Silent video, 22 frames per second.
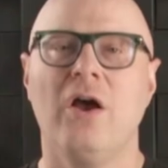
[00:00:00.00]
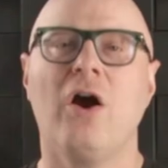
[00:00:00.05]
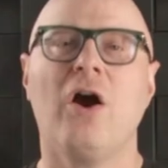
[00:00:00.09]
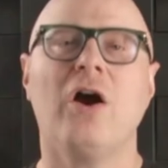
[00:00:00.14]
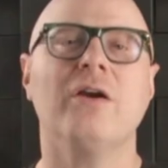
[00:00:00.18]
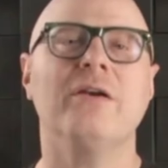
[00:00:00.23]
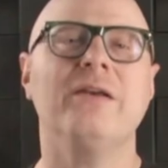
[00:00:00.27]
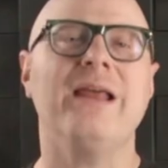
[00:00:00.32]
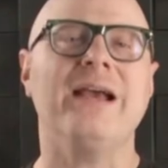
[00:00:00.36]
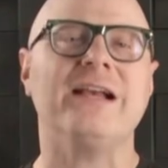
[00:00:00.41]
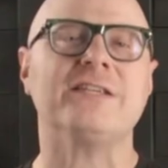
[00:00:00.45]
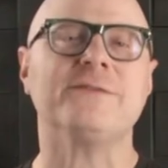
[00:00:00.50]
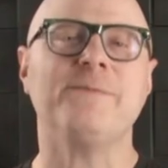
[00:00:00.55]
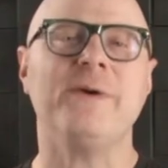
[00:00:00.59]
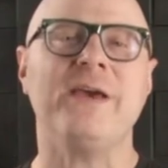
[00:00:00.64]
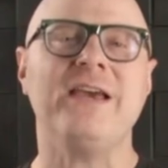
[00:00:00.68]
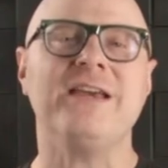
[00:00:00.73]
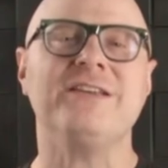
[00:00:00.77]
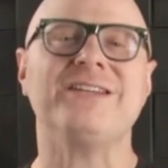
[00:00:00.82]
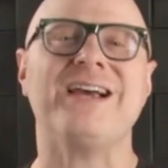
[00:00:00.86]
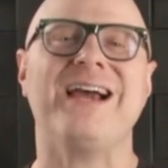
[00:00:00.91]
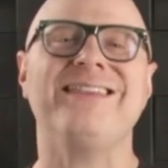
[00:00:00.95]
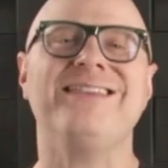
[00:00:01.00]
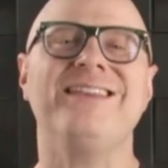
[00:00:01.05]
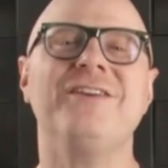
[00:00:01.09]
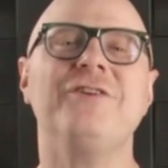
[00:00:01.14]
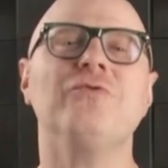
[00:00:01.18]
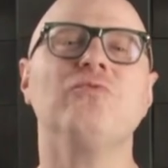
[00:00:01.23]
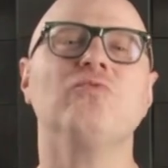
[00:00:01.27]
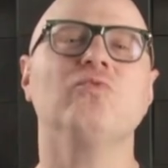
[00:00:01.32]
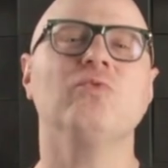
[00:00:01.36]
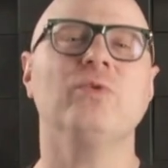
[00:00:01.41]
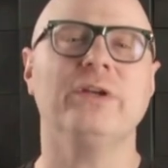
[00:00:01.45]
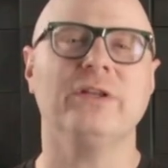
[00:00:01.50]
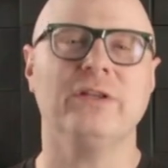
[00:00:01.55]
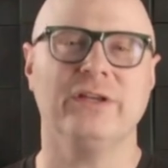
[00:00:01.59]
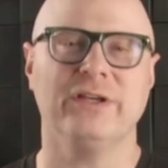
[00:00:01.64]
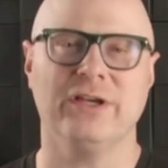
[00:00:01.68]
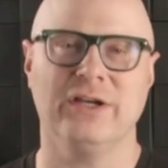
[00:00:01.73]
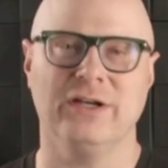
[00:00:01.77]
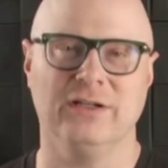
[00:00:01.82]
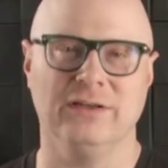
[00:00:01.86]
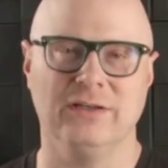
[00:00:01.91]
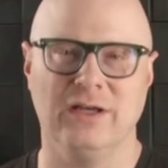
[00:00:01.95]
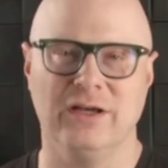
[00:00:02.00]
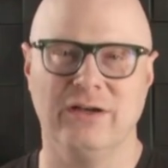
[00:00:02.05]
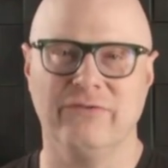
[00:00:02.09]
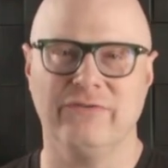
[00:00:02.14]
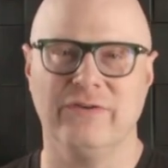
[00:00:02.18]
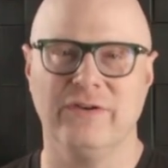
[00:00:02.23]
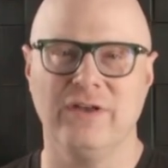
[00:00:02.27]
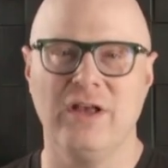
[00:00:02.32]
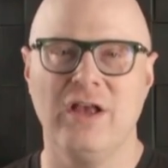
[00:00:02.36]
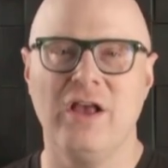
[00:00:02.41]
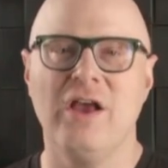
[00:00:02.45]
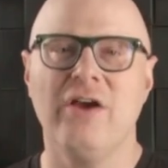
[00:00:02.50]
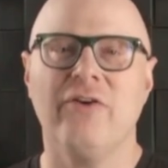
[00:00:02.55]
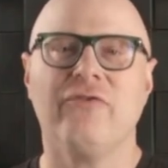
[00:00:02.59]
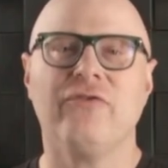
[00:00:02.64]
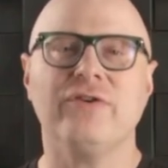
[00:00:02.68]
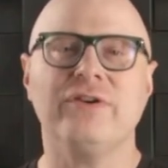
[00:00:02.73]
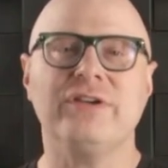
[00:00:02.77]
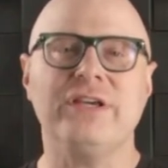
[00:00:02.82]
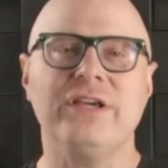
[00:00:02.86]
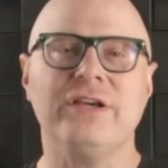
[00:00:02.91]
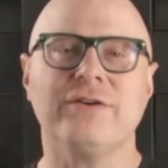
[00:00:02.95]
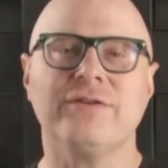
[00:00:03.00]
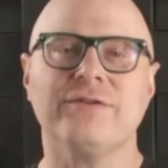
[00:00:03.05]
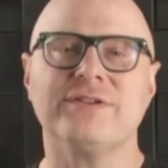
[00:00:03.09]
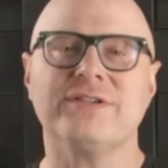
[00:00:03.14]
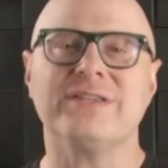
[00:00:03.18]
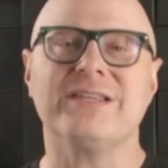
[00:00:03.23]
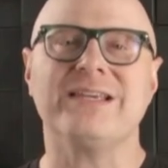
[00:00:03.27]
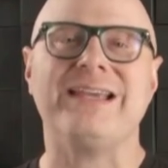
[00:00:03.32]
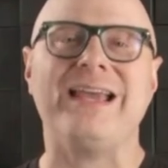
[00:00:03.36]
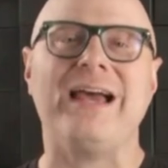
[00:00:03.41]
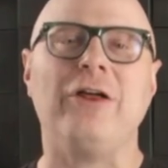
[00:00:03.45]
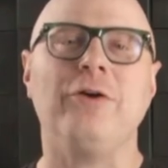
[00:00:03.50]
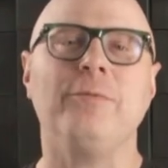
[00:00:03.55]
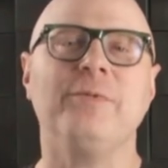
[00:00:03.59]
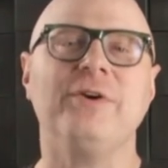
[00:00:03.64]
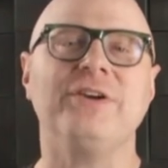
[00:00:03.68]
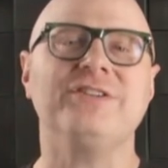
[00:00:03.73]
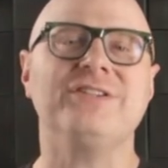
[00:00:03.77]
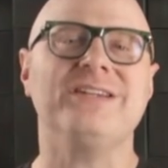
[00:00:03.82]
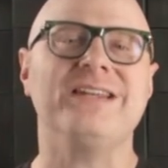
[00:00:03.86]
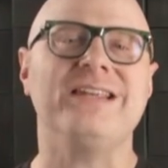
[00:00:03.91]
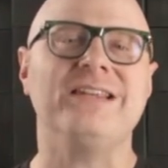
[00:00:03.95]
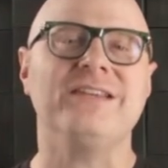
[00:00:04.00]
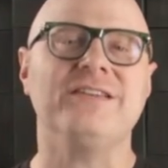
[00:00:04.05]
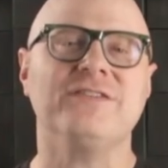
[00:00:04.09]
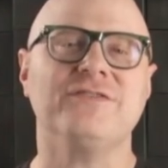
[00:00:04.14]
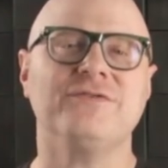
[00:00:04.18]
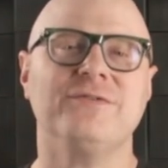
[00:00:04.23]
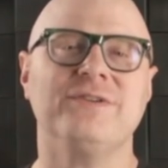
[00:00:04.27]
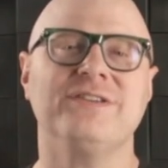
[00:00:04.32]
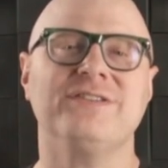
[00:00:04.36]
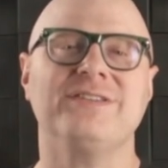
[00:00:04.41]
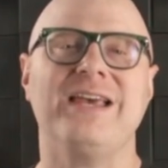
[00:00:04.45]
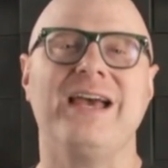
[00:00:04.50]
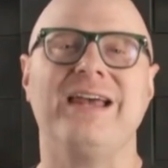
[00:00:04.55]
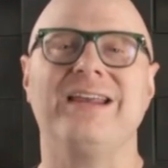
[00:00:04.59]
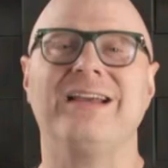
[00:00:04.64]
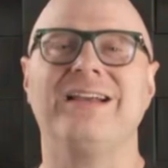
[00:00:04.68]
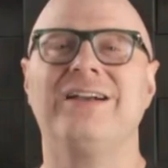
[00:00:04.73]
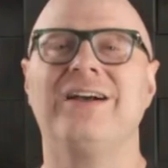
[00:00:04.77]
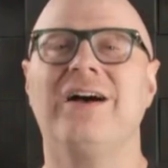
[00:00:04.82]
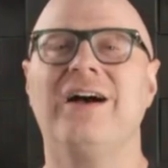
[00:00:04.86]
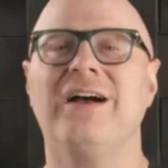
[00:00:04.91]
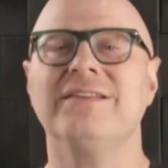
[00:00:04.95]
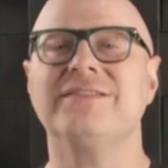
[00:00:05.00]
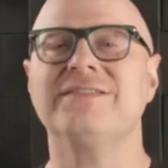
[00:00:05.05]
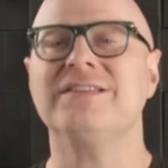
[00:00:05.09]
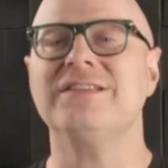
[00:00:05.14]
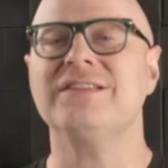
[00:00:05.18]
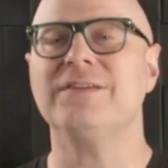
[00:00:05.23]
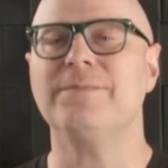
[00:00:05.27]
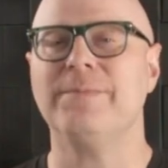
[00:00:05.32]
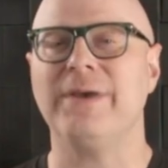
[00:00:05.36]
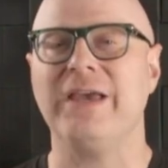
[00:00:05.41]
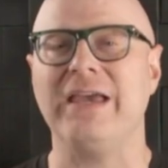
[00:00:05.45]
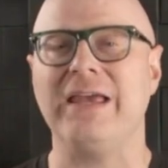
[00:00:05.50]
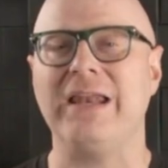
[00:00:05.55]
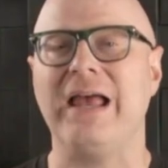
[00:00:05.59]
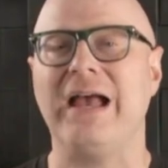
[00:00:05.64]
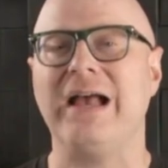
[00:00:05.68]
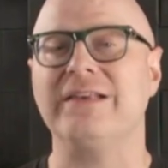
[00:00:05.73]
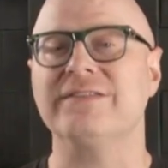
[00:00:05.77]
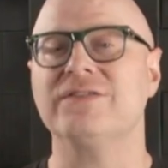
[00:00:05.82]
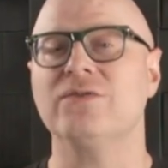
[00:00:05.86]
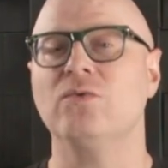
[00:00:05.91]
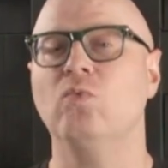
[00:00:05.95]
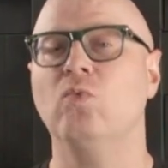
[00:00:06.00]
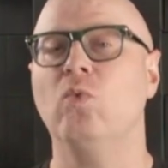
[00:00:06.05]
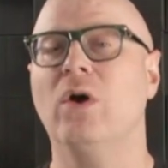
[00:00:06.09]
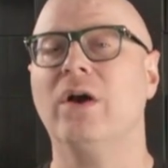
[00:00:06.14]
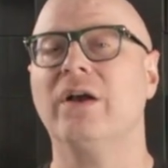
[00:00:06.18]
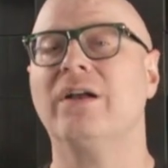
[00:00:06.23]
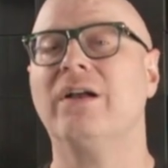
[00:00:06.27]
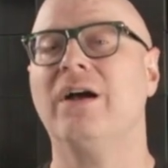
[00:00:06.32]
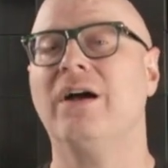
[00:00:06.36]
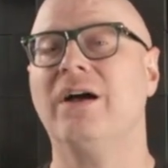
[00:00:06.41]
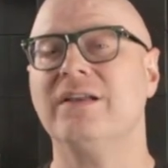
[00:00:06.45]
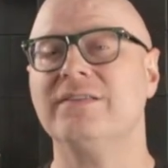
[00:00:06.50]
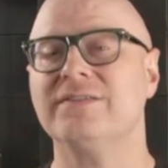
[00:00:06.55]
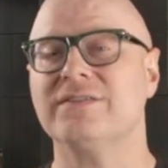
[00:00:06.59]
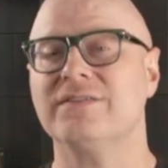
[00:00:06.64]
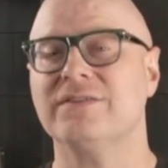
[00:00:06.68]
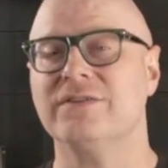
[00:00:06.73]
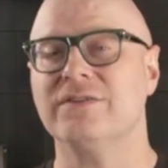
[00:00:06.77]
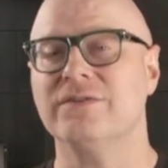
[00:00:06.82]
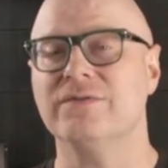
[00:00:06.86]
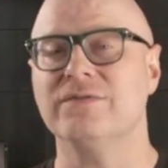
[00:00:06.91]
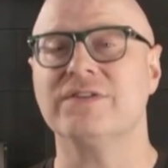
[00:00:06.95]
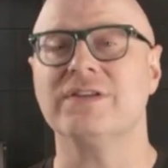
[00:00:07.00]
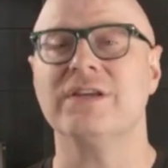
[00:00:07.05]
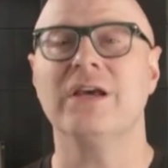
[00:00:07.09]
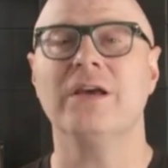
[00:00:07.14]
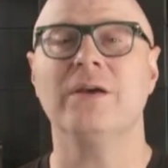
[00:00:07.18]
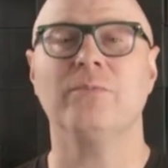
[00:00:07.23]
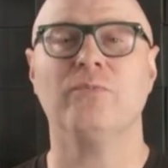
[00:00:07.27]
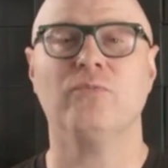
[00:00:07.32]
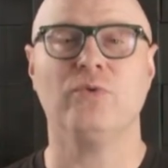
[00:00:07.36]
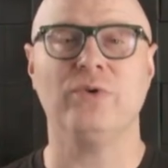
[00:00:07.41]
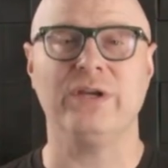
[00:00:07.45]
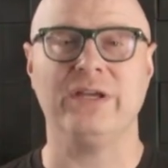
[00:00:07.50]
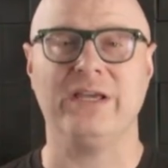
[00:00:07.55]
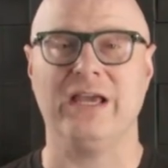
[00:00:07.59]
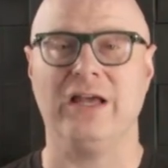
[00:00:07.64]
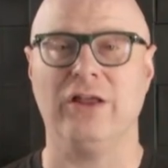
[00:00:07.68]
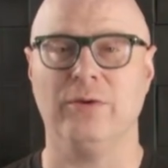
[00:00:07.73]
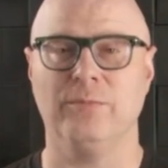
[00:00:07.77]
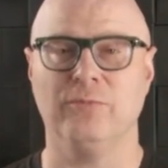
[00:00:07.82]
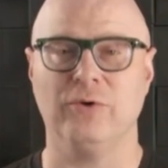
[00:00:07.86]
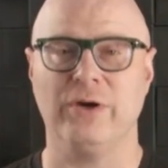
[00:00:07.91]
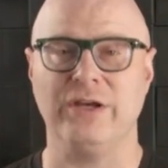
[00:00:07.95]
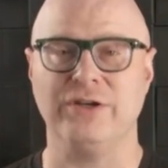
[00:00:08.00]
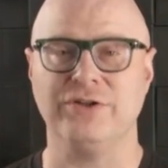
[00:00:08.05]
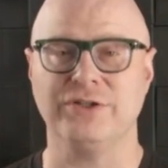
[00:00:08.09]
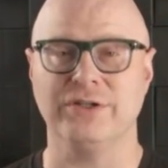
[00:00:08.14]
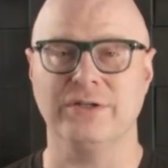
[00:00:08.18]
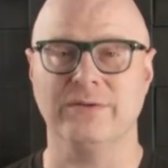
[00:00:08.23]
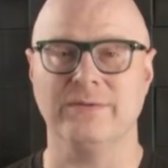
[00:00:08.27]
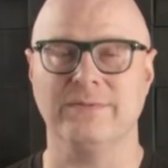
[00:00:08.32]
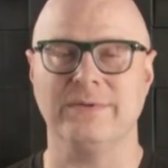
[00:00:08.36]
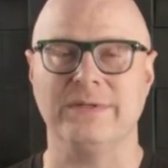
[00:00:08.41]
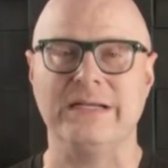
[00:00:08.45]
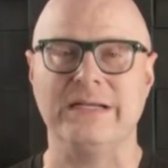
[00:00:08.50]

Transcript: Our next page, I think you're really gonna love. For years, the calibration industry has had a constant debate as to what constitutes pre-calibration.